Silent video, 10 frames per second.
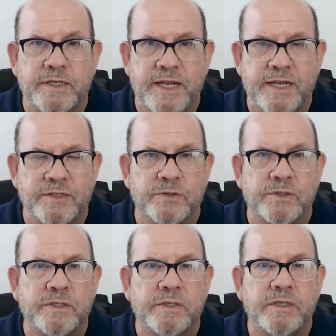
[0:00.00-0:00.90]
can
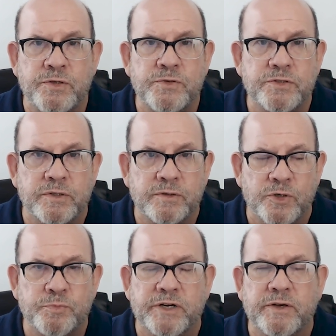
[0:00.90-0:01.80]
handle huge
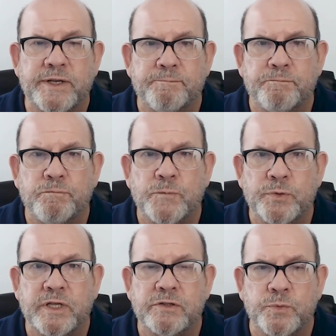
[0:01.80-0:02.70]
load bearing
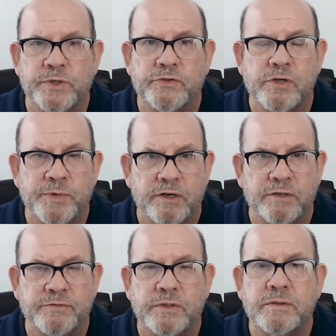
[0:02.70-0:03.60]
without the wheels coming
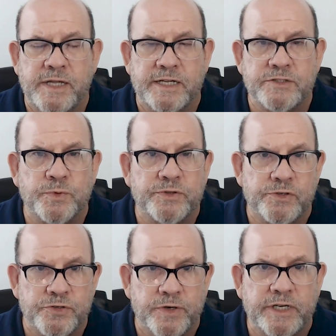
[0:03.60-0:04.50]
off. And that's what
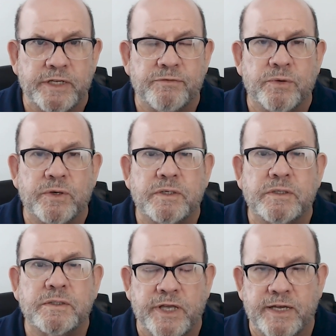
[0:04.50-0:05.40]
they're training for.
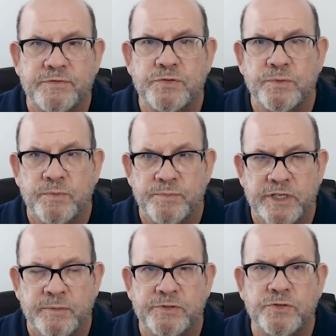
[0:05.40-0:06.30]
We have to
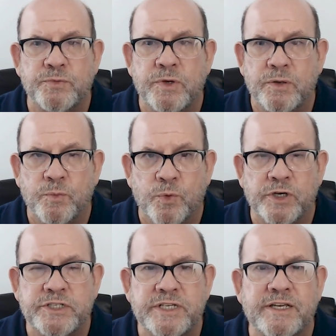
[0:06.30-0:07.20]
be able to
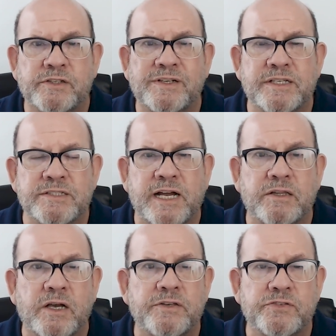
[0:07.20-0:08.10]
work together as
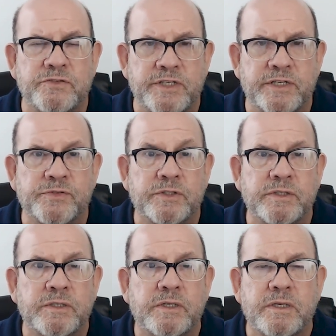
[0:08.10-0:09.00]
allies,
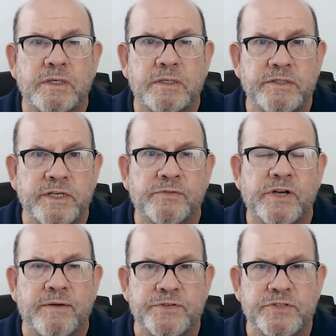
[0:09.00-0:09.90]
never,
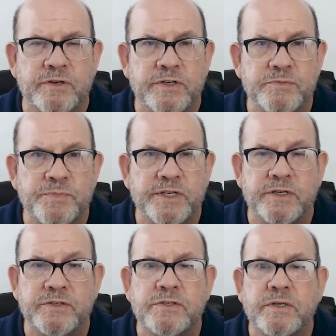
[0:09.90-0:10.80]
never adversaries,
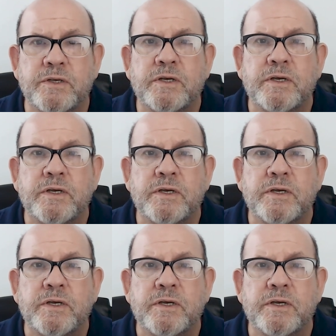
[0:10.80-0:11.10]
because